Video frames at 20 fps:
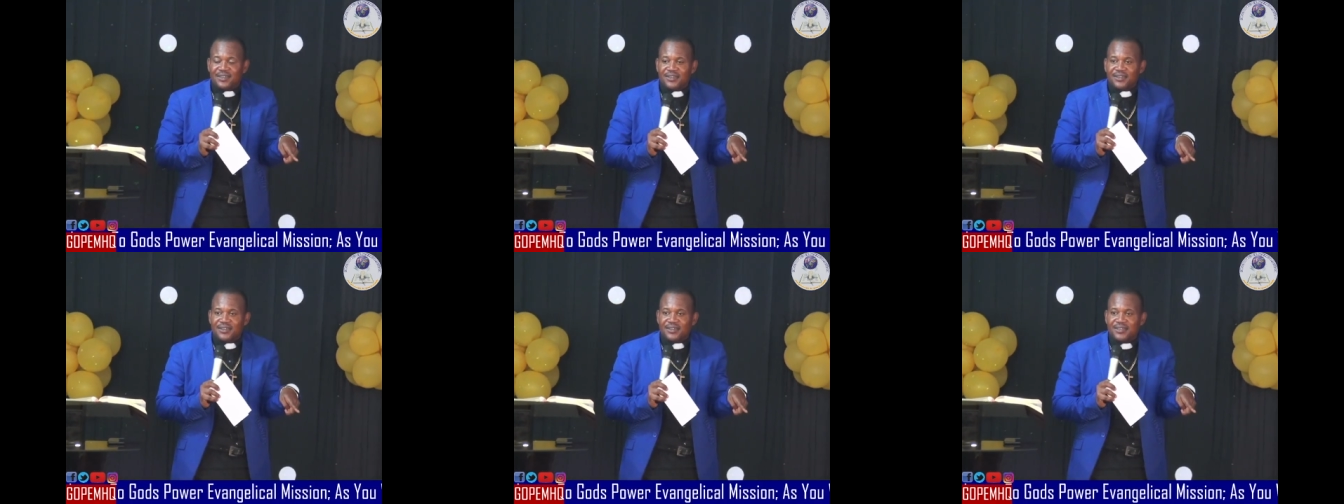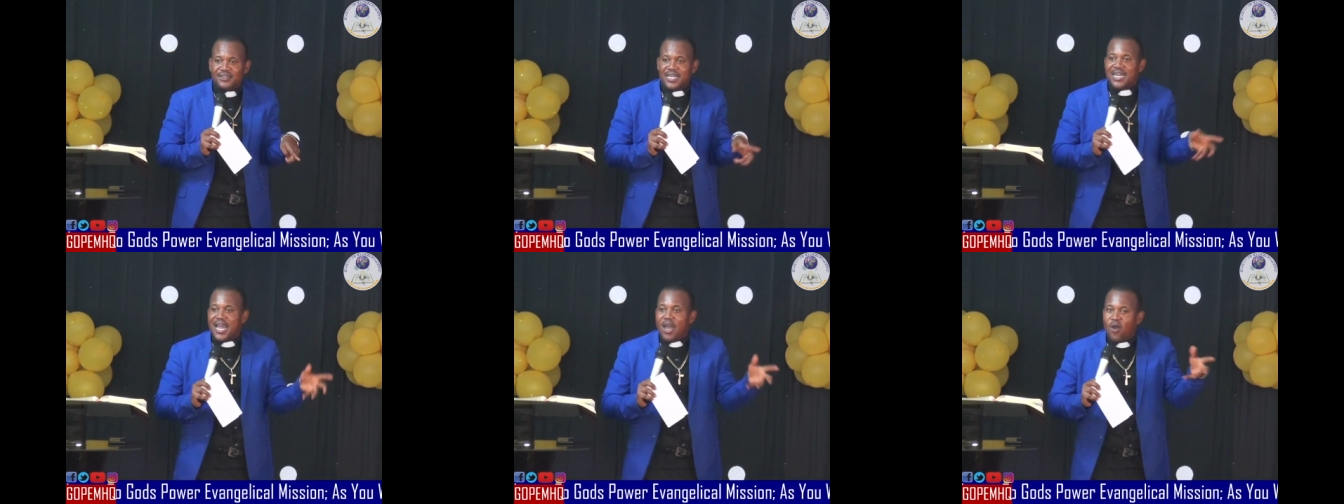They
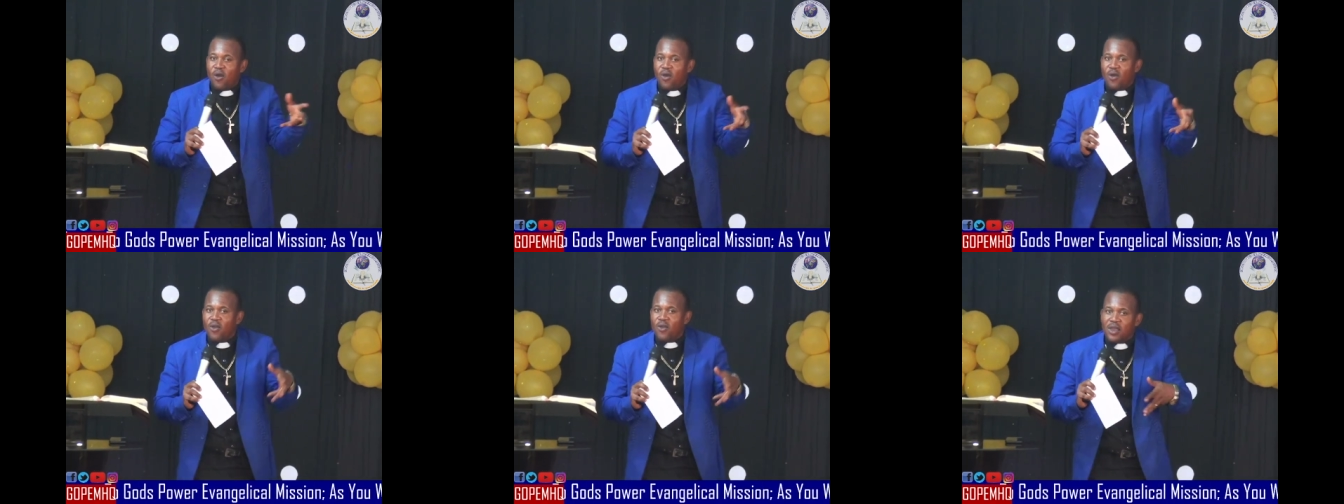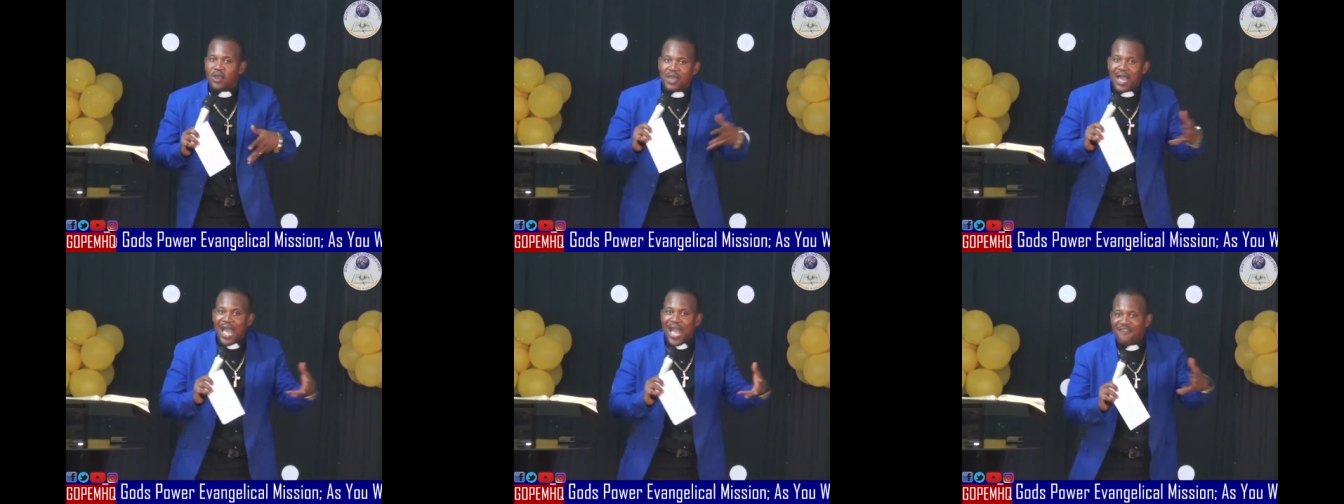now,
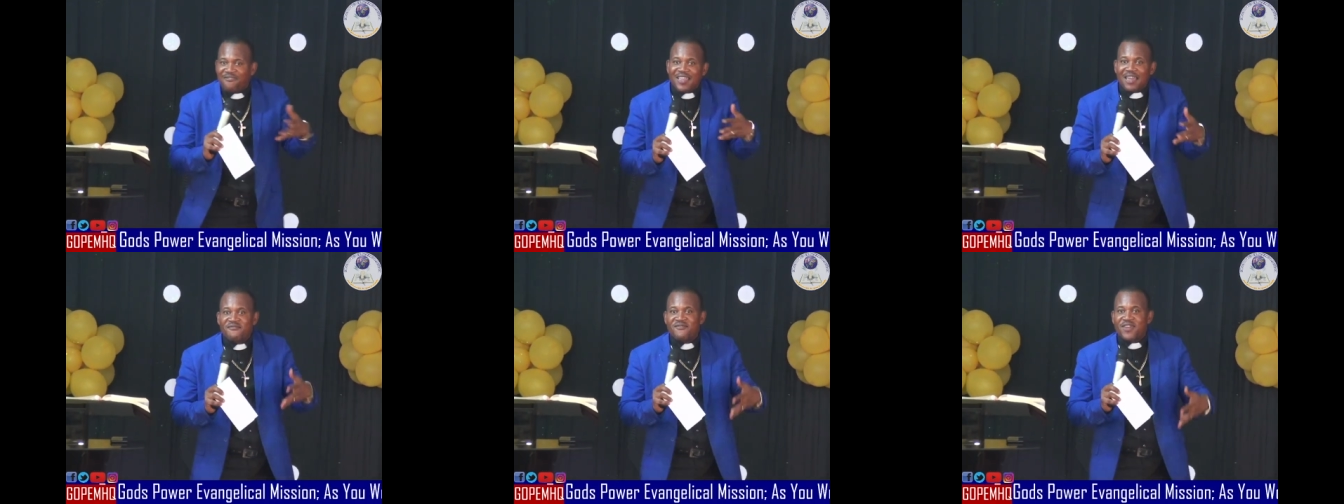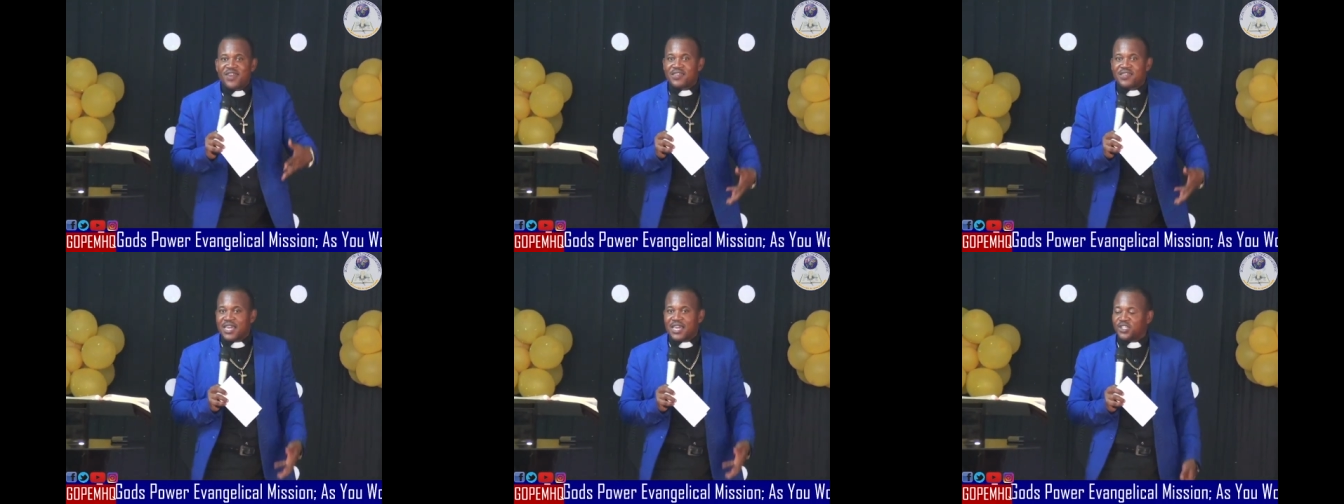after
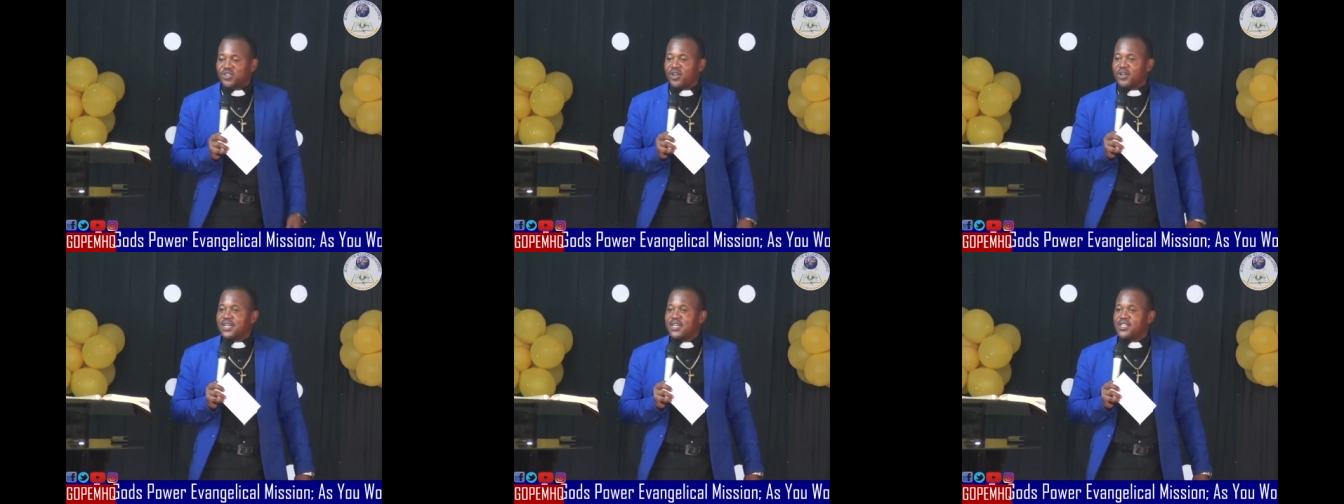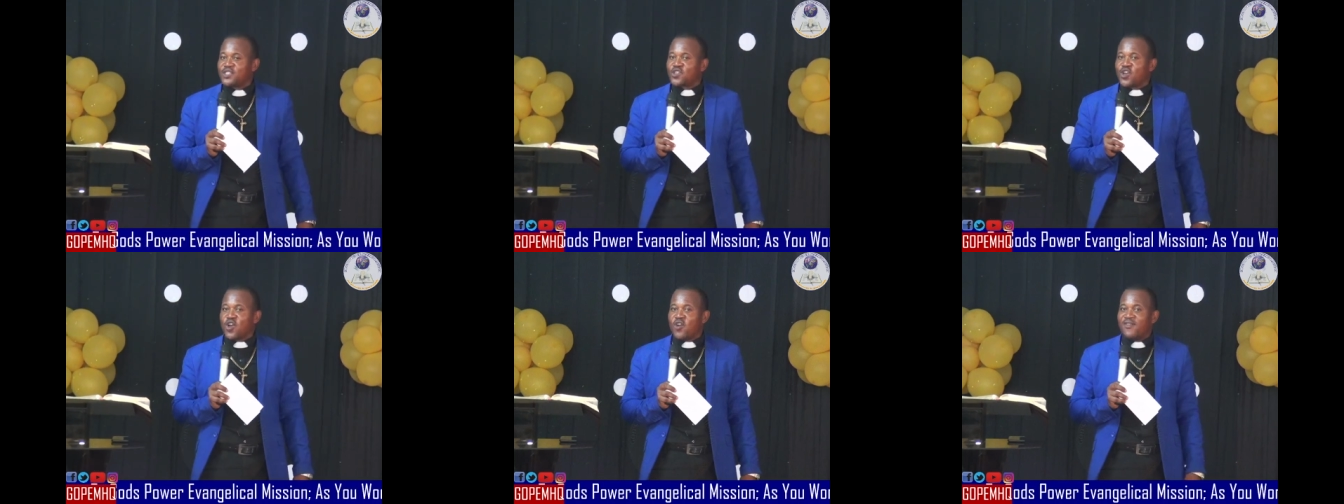investigation, they
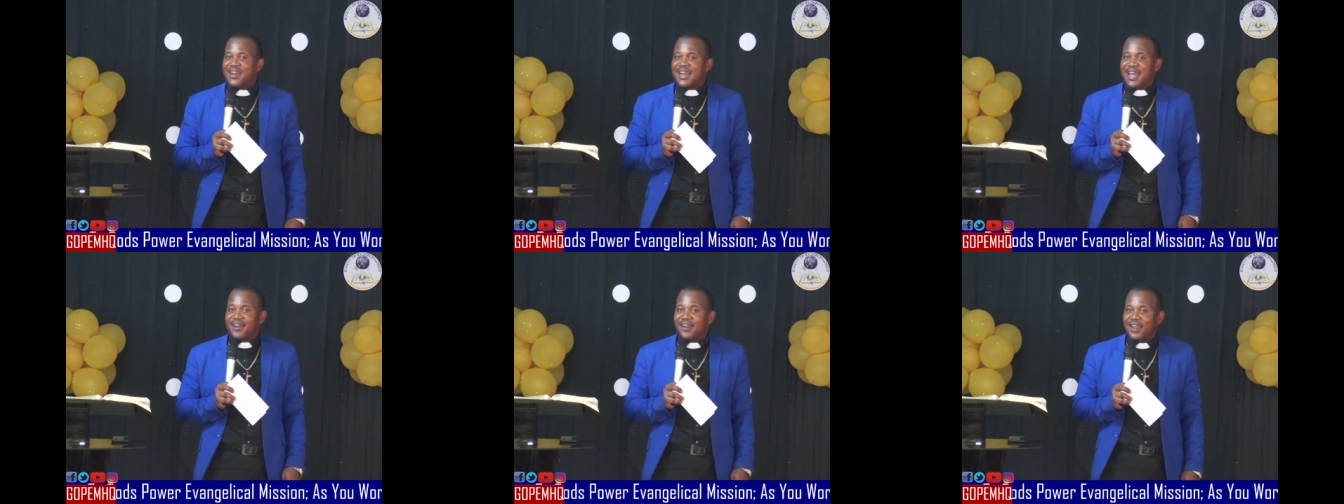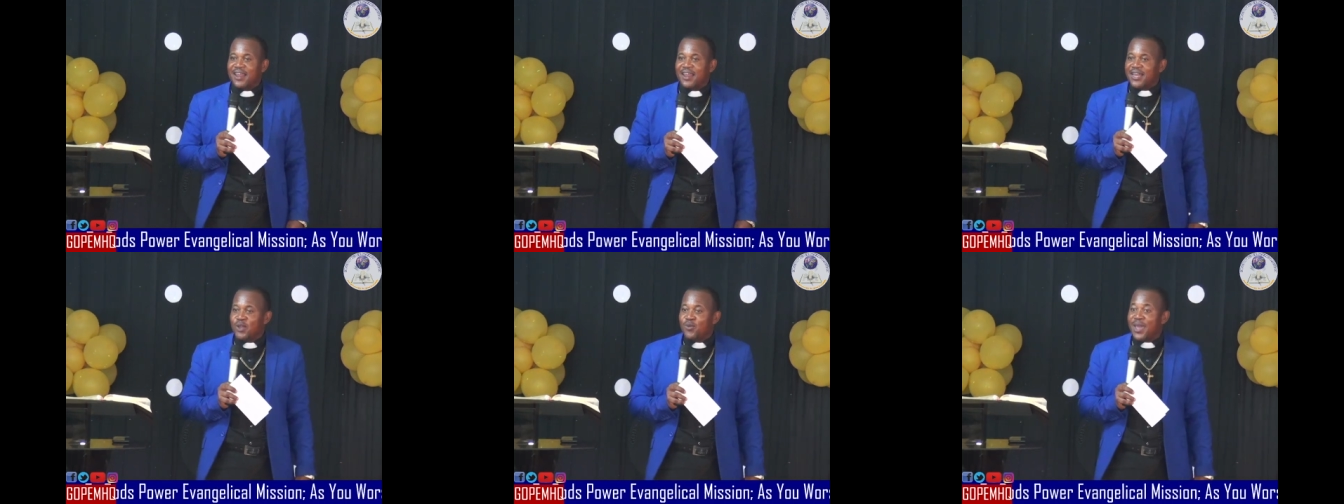discovered that
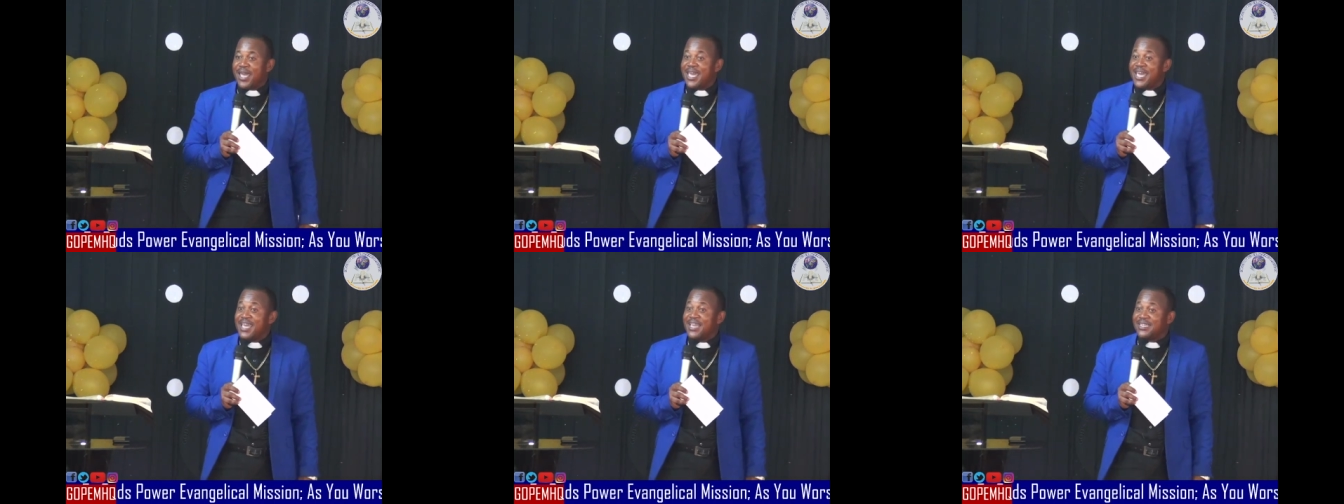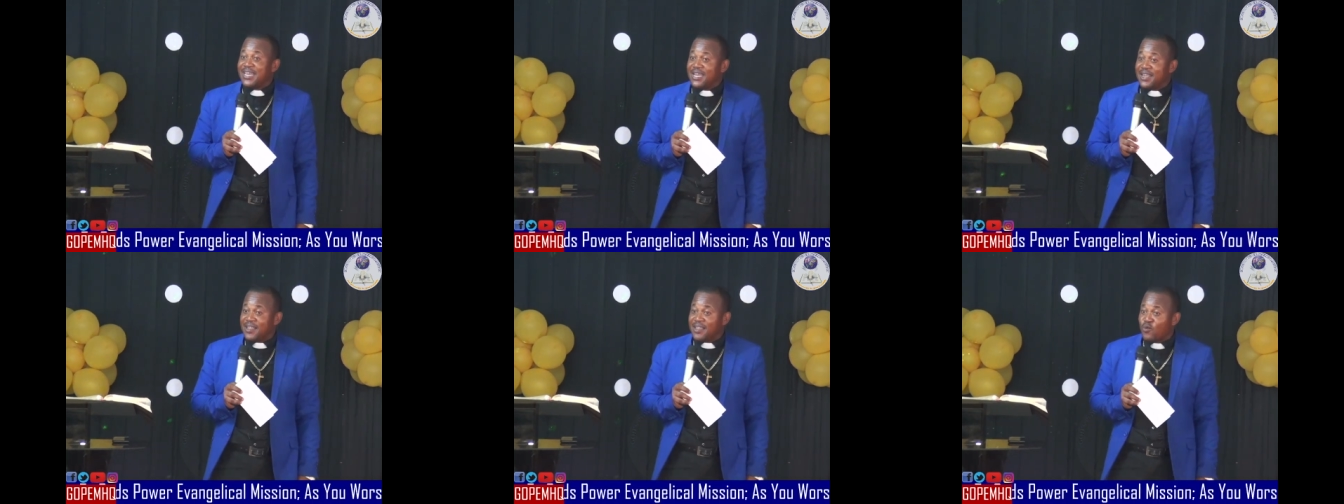they were
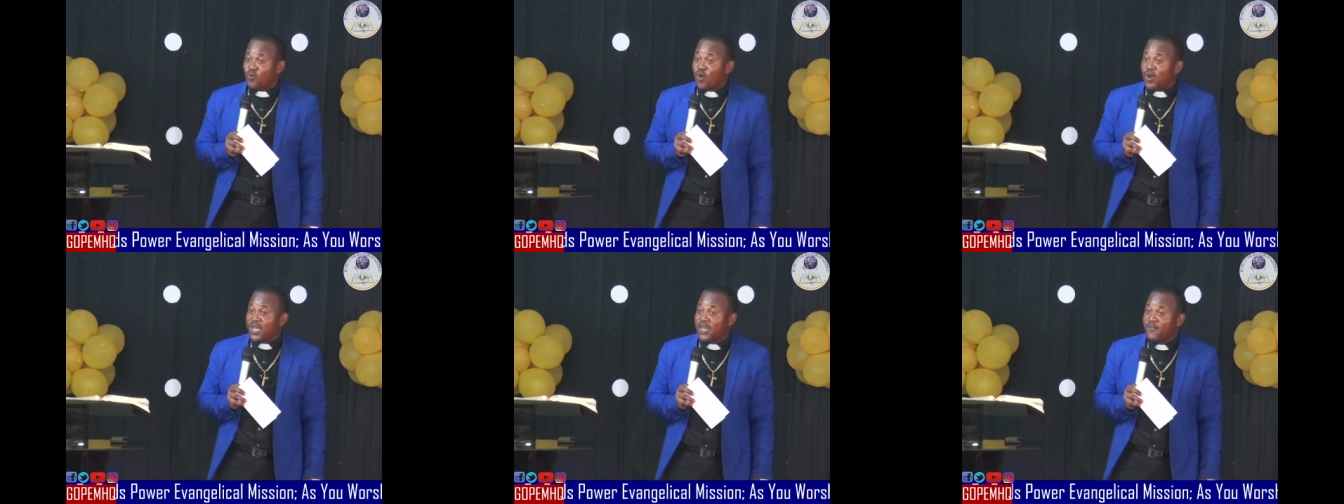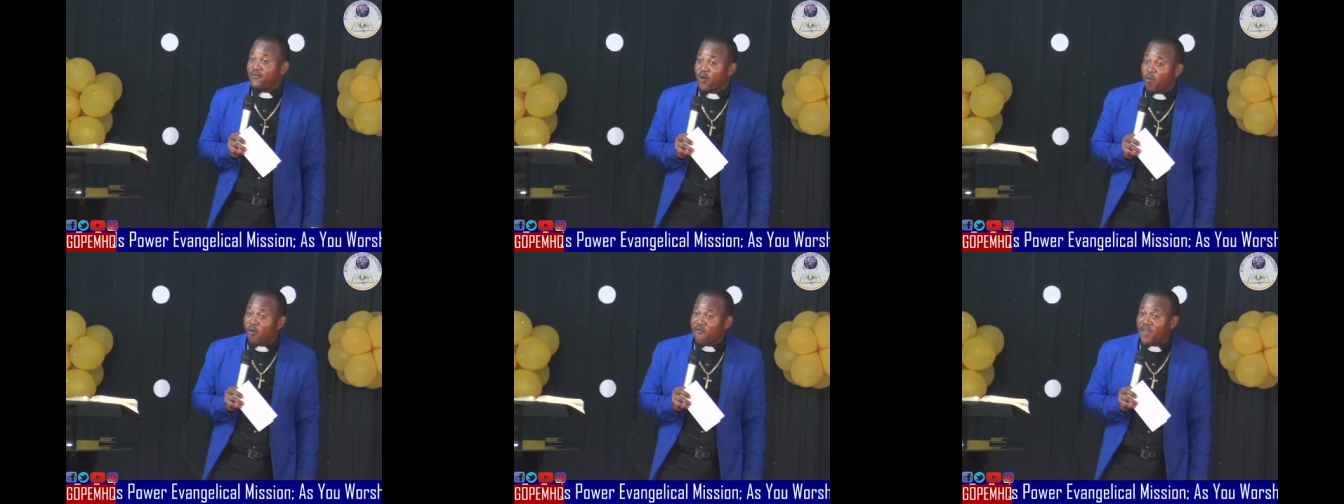agents working for
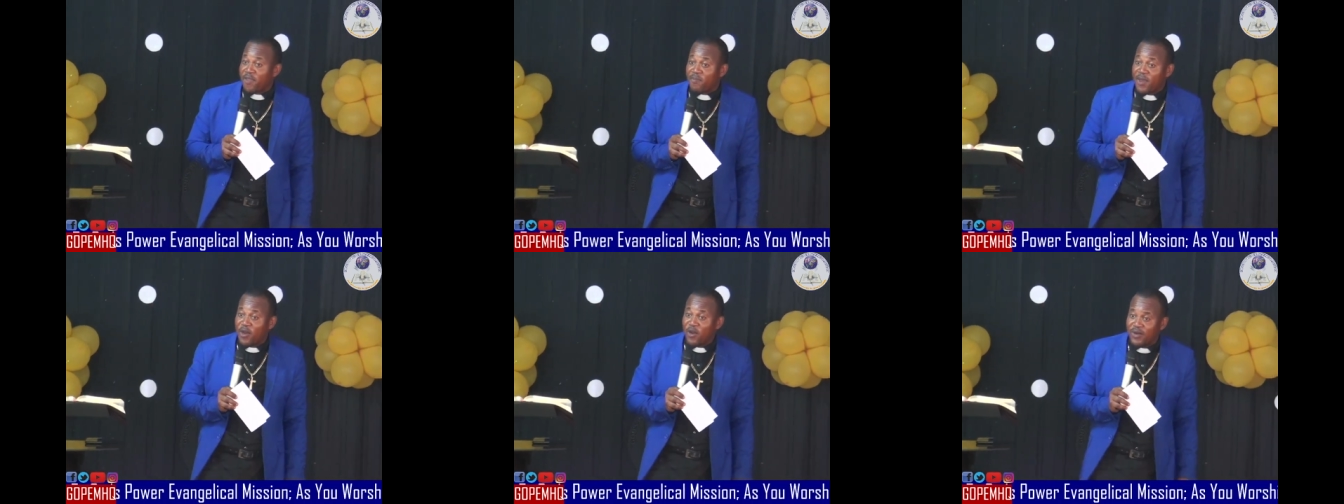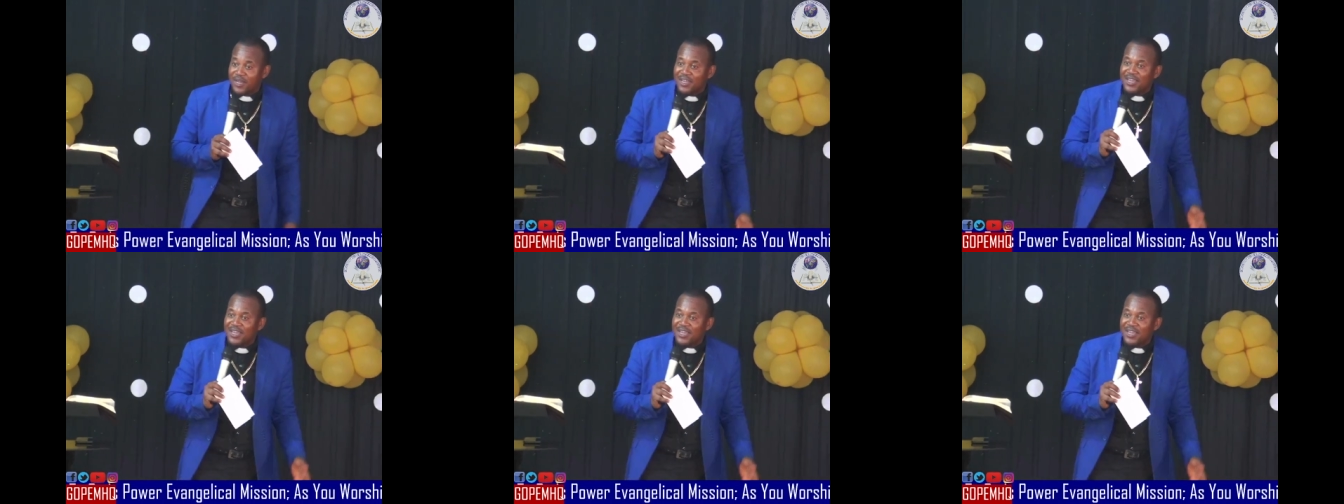Prophet Melody.